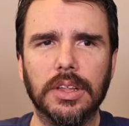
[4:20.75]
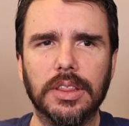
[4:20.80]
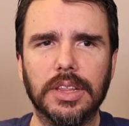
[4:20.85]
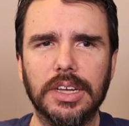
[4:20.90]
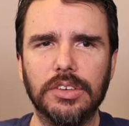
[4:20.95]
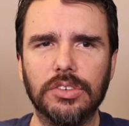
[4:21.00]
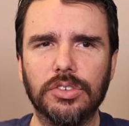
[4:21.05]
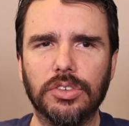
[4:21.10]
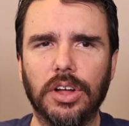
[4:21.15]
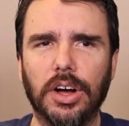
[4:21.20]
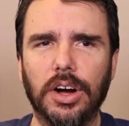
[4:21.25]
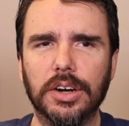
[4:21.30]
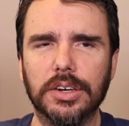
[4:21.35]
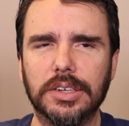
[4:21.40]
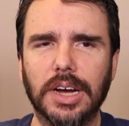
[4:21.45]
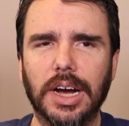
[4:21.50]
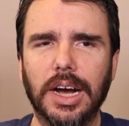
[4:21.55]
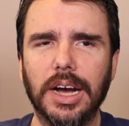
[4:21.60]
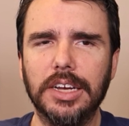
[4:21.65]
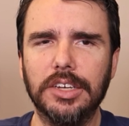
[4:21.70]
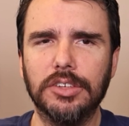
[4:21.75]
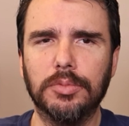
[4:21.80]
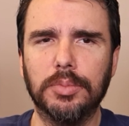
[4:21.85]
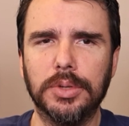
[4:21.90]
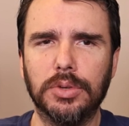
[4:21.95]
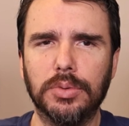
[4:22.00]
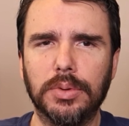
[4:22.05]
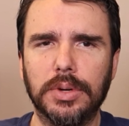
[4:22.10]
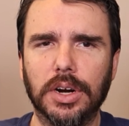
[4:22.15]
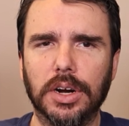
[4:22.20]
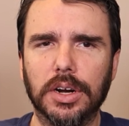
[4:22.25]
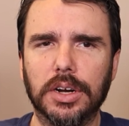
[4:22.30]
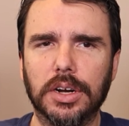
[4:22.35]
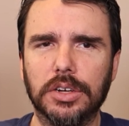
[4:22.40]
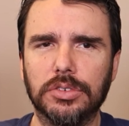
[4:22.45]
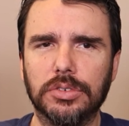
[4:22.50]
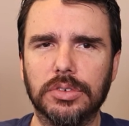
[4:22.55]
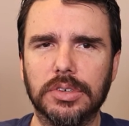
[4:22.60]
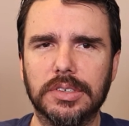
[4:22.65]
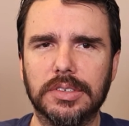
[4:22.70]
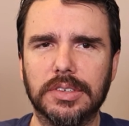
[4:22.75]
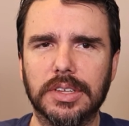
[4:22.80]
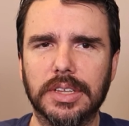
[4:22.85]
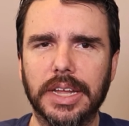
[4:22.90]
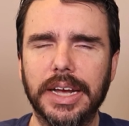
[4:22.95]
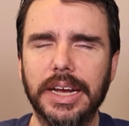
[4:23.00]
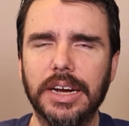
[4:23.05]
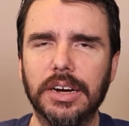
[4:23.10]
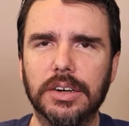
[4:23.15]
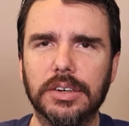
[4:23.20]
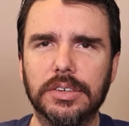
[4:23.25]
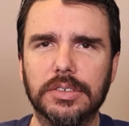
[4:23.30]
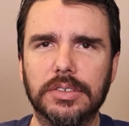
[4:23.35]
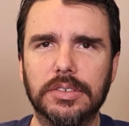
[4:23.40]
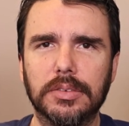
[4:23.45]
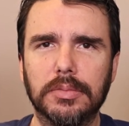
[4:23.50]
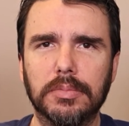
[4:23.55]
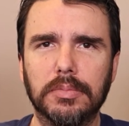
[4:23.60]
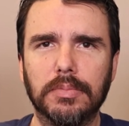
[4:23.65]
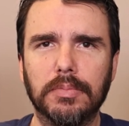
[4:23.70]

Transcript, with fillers: These long ties between our countries and theirs